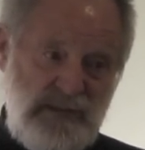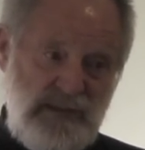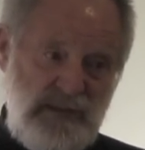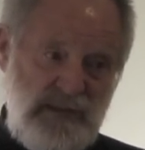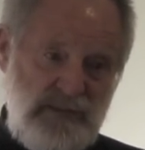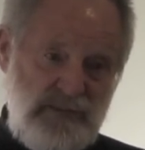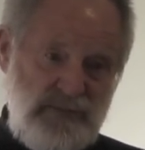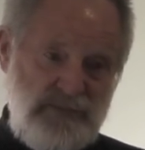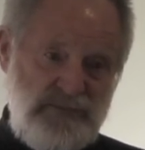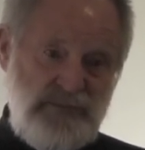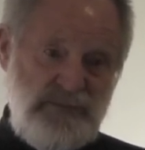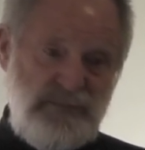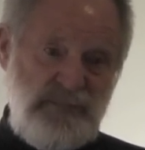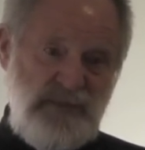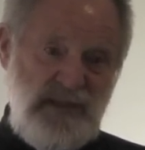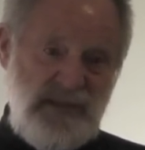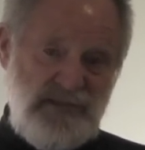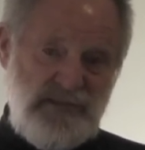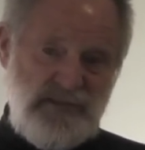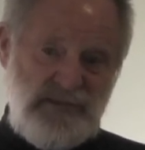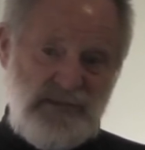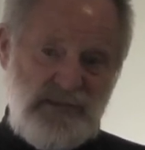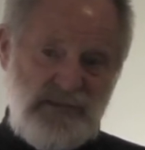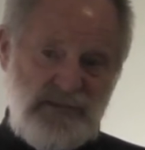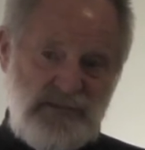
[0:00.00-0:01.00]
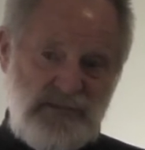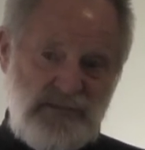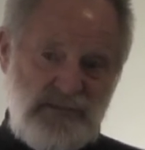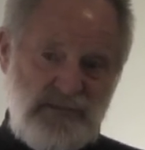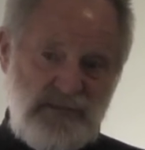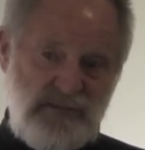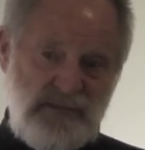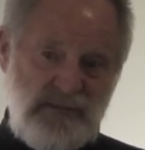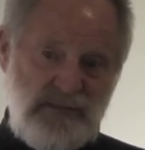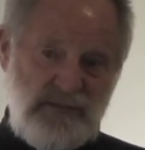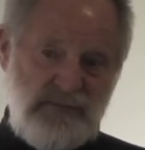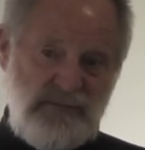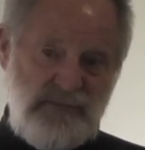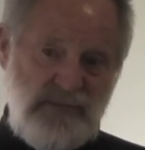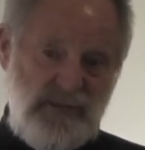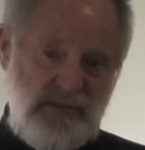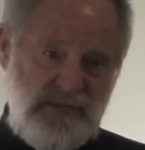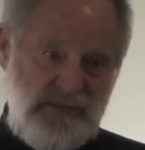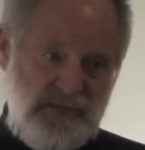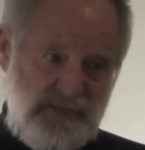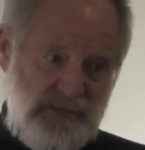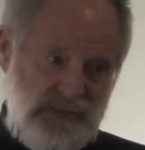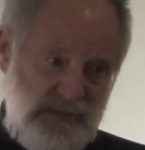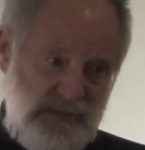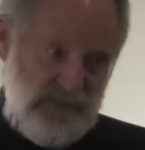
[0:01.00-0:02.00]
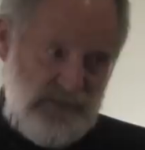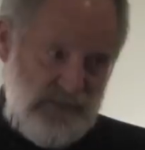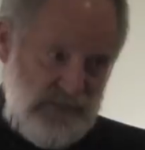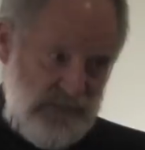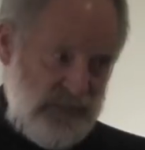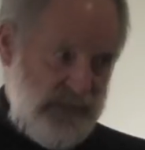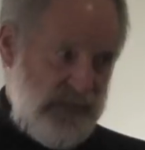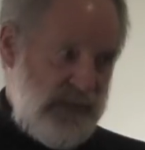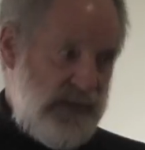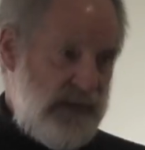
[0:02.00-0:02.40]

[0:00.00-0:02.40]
out of gymnastics uh, rather out of,